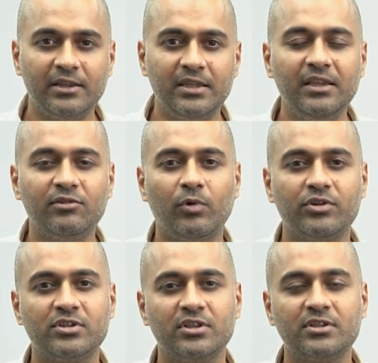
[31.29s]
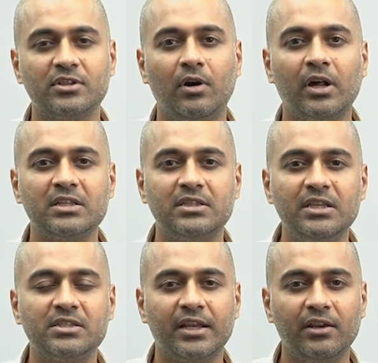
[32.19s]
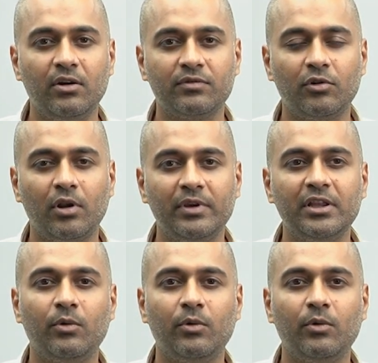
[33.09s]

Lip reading: these questions or these technique of solving the